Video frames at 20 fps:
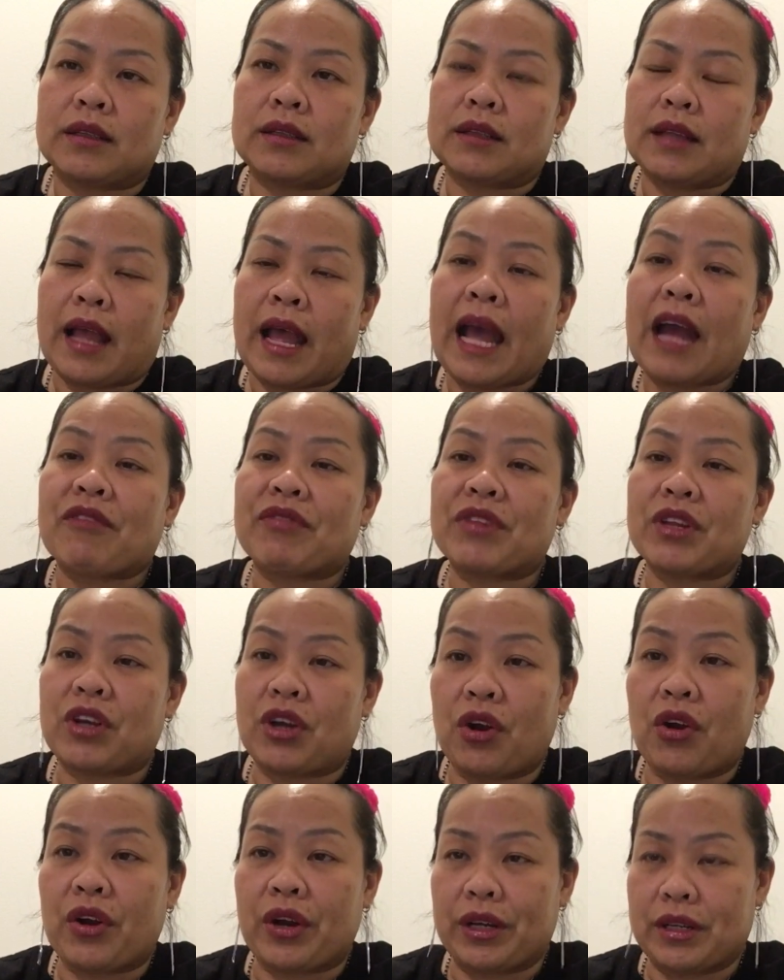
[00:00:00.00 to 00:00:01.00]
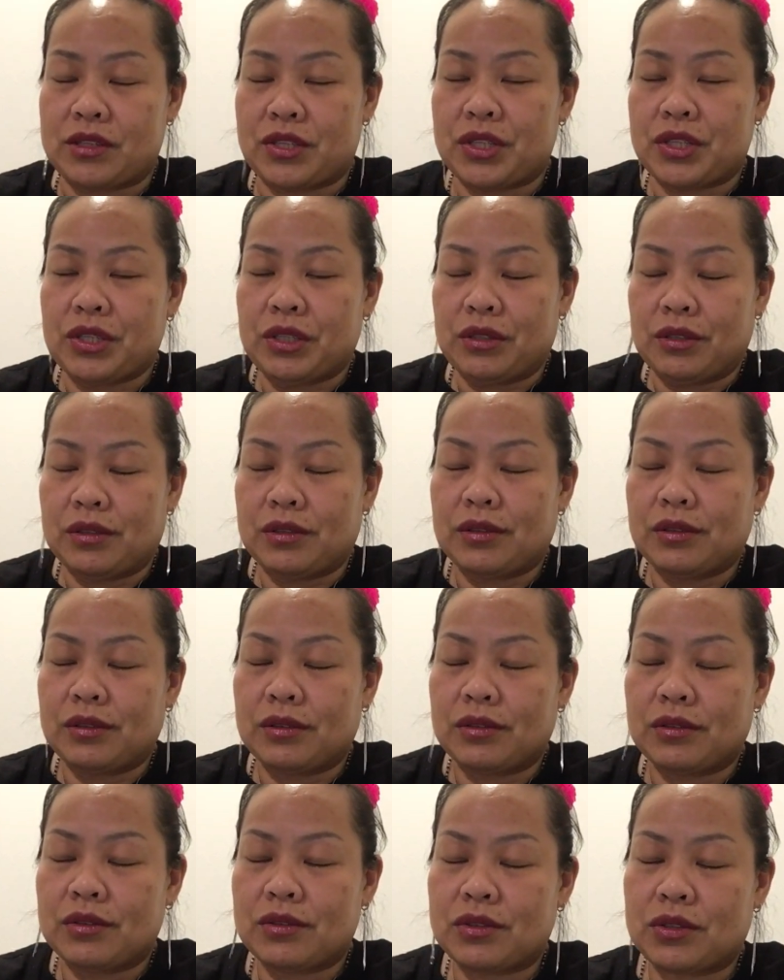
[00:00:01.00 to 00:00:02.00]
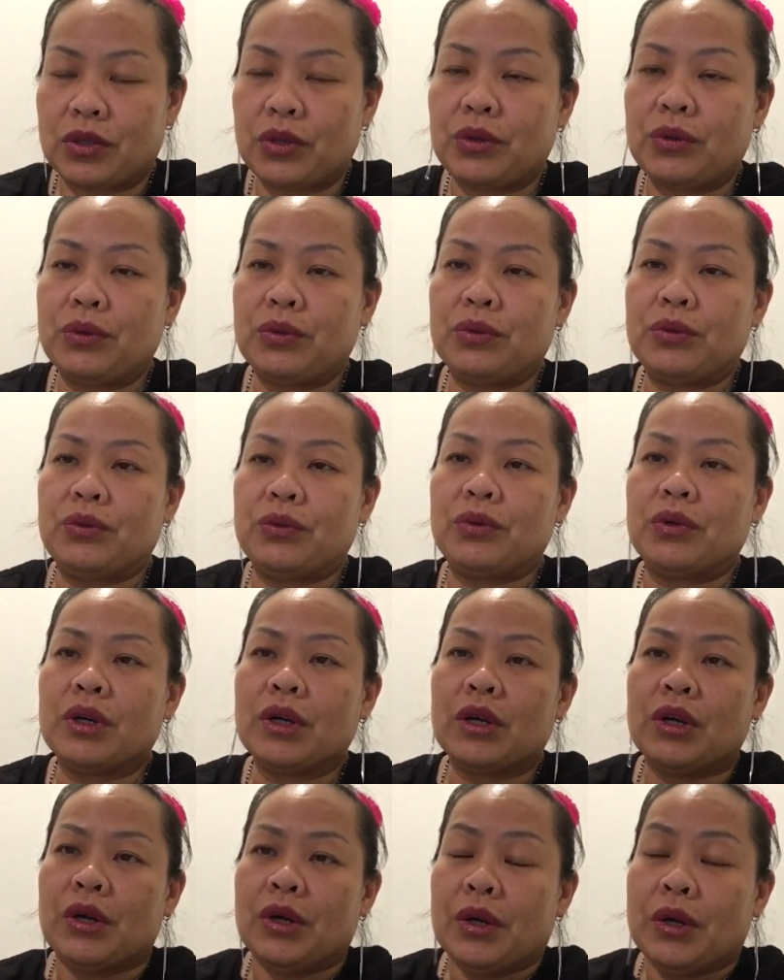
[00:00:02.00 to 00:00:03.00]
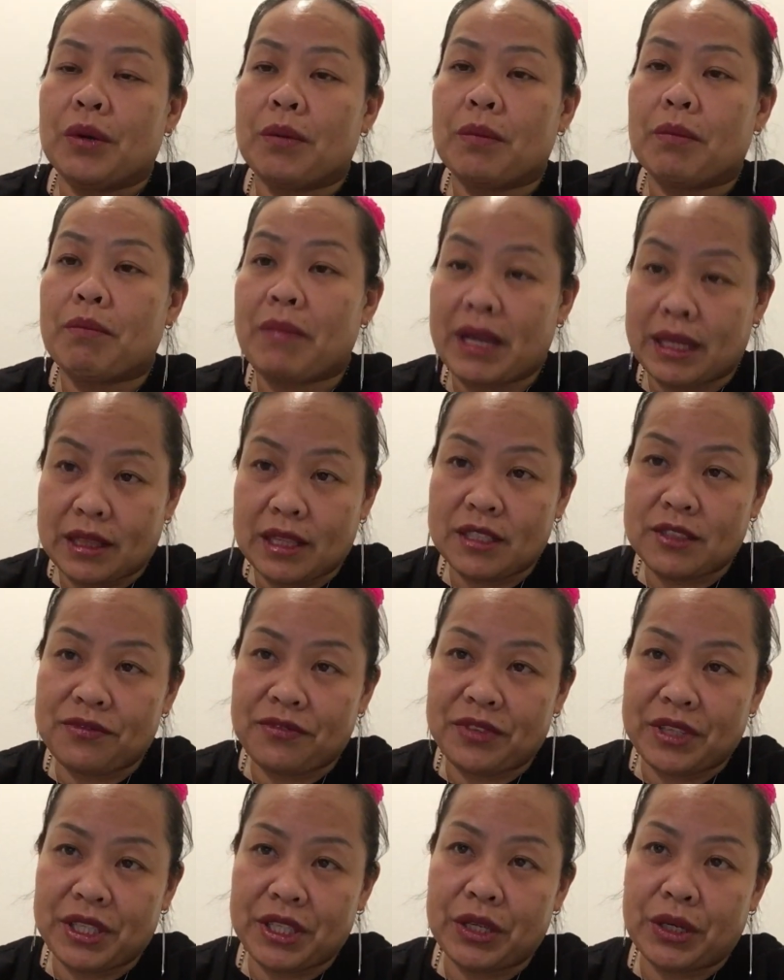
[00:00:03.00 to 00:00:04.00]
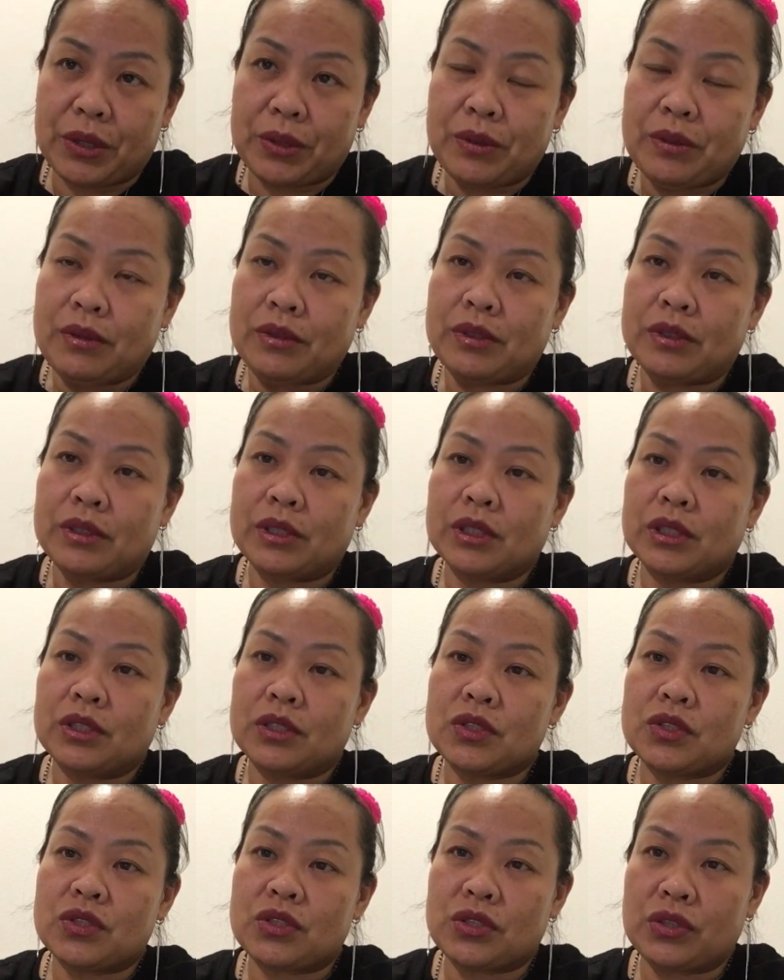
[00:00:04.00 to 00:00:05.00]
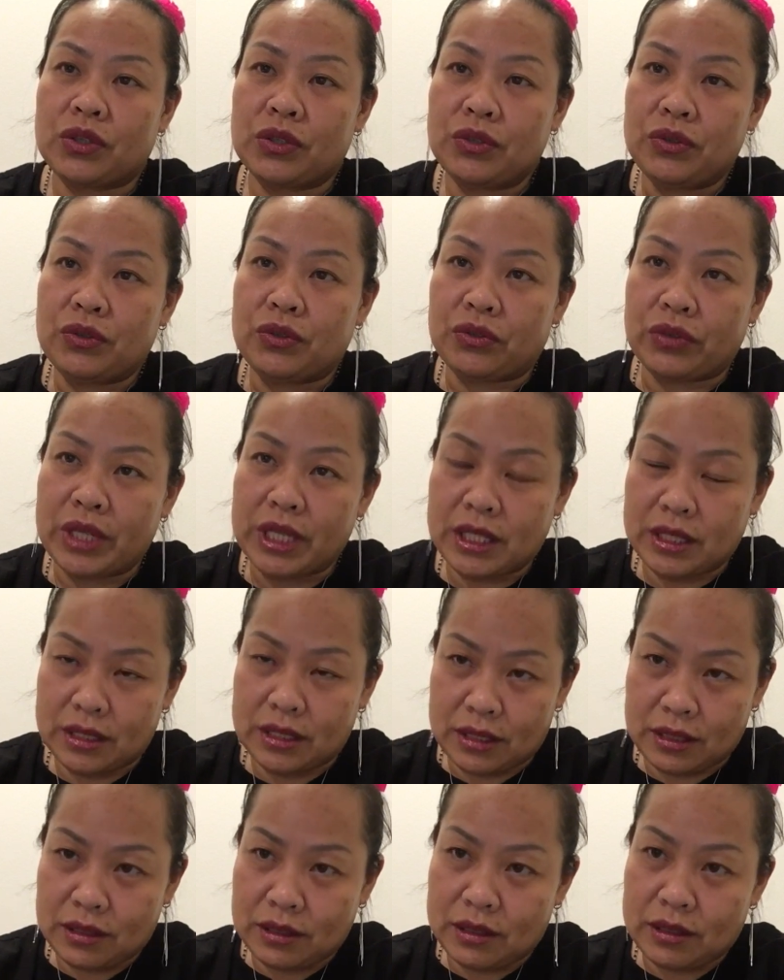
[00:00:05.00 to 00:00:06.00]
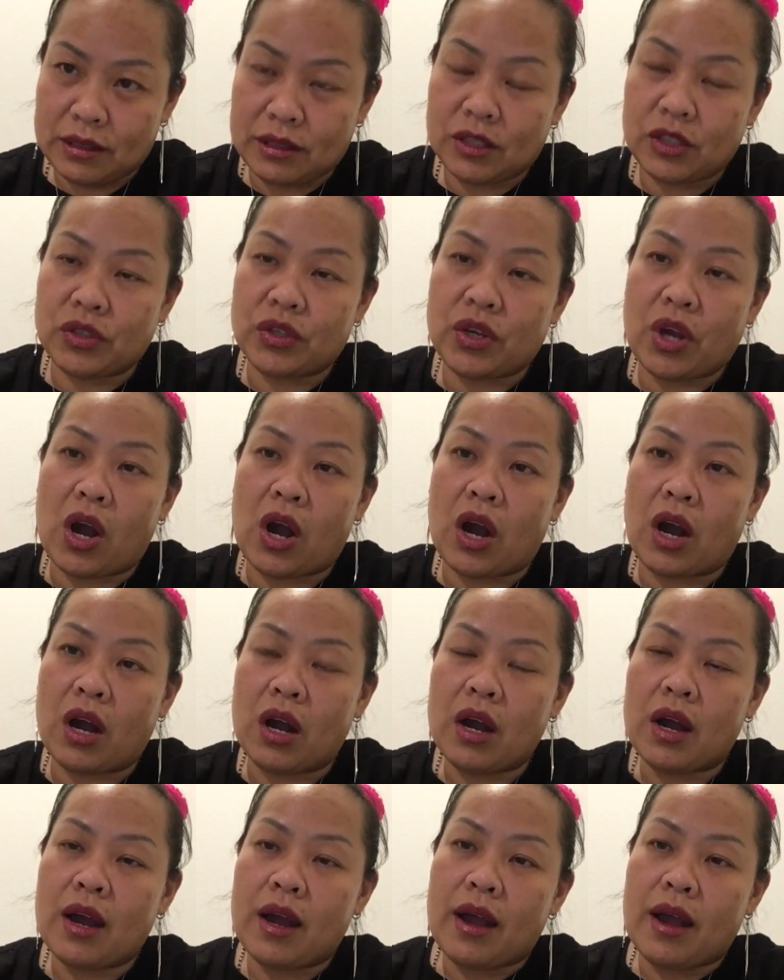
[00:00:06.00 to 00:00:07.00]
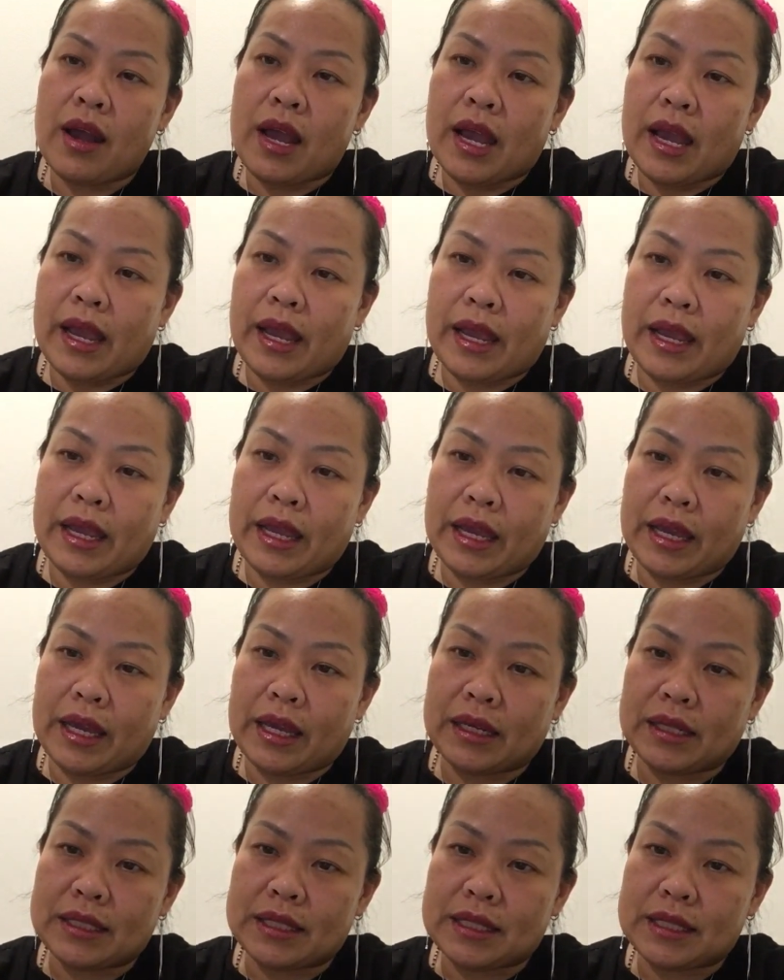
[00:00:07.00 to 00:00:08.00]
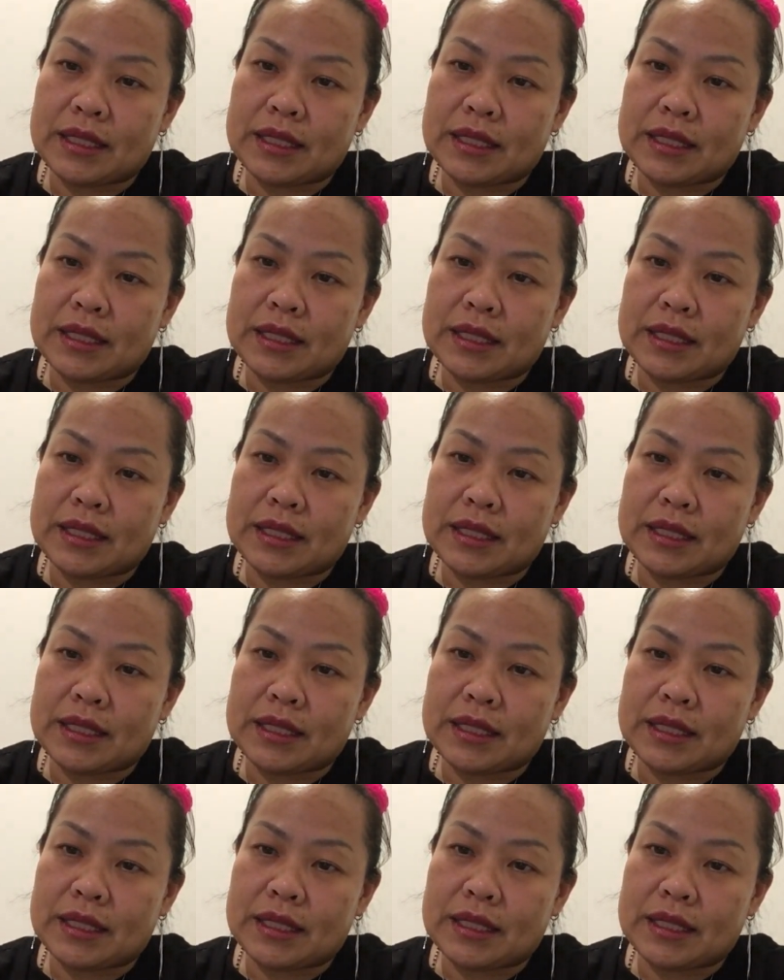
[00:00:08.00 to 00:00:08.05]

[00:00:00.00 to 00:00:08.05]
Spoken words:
have the courage to make this video to greet y'all and